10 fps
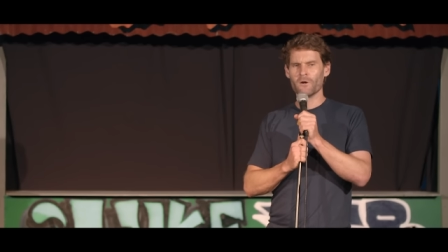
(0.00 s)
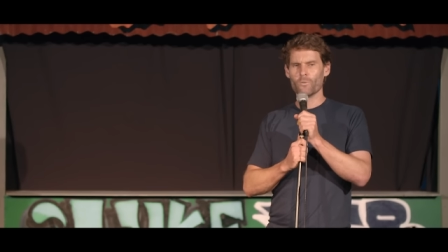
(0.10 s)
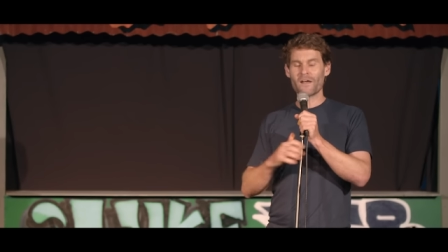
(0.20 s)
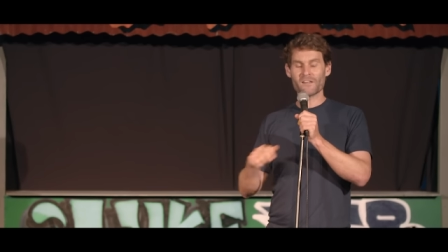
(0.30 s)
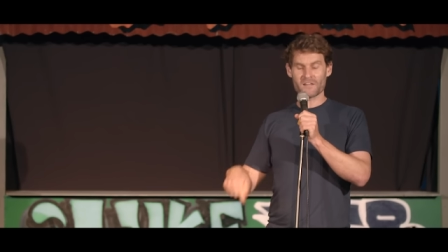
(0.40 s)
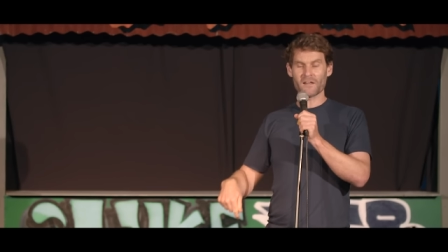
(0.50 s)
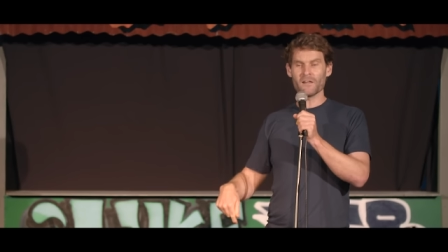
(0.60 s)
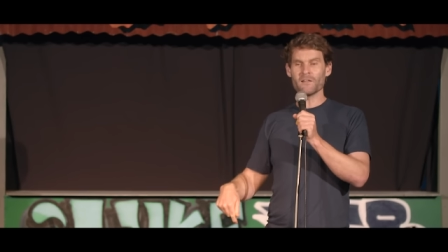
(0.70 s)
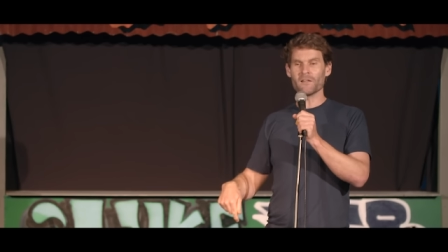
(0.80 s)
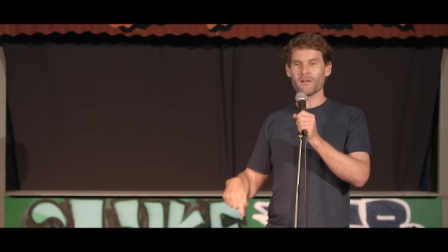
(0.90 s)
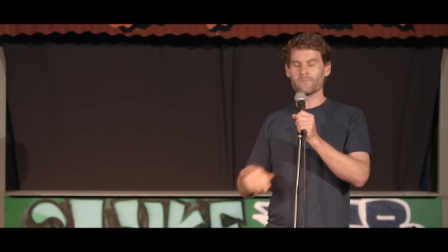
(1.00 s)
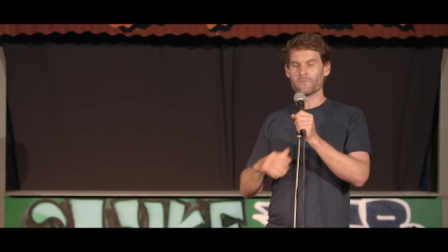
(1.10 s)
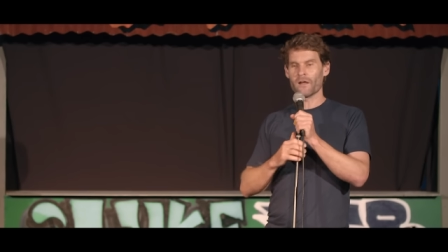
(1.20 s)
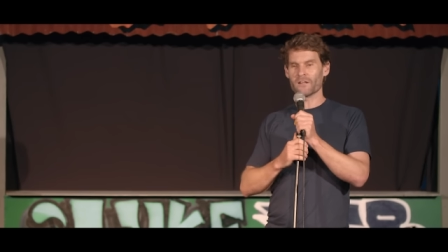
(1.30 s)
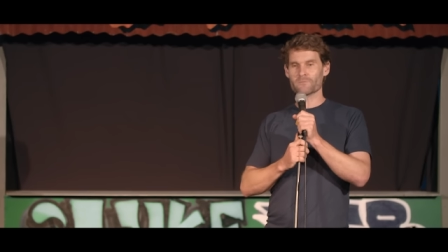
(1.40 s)
waiting to get in here
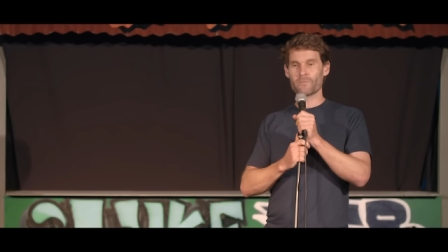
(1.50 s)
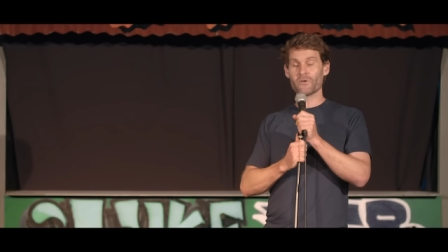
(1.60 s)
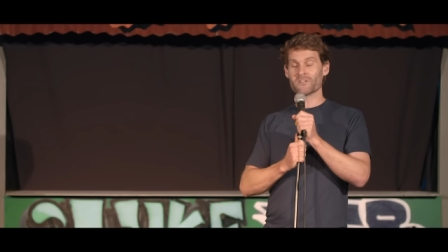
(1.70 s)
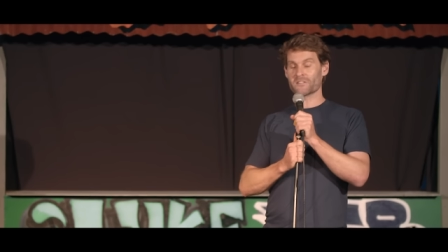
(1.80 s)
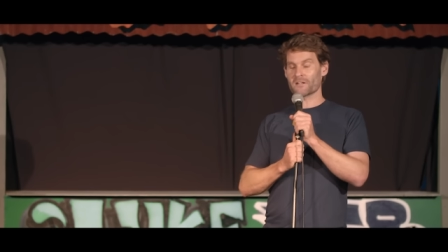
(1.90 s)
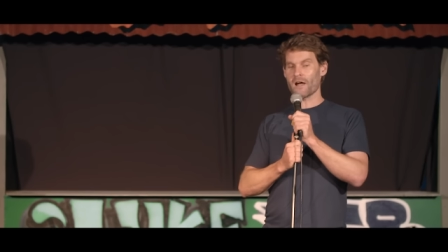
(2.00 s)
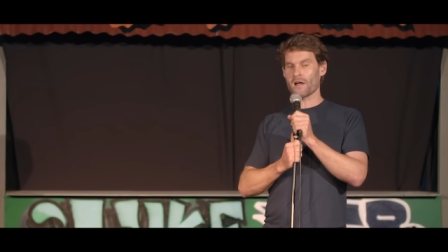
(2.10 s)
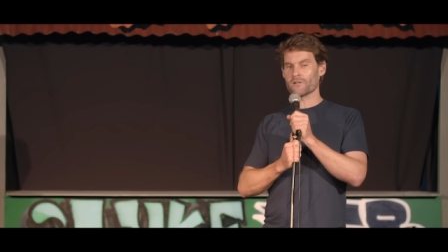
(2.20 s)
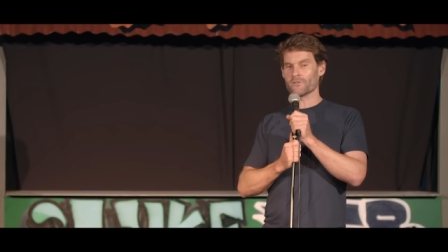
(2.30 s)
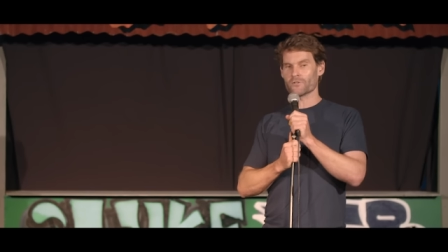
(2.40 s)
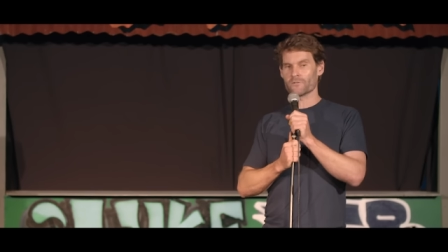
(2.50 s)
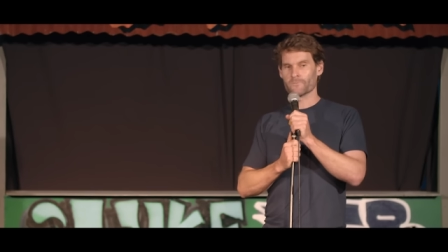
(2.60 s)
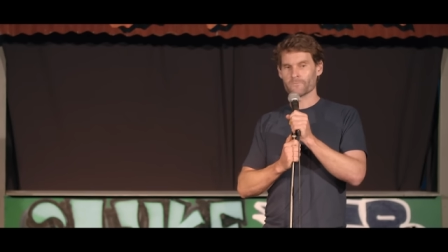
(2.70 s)
and experience the carnage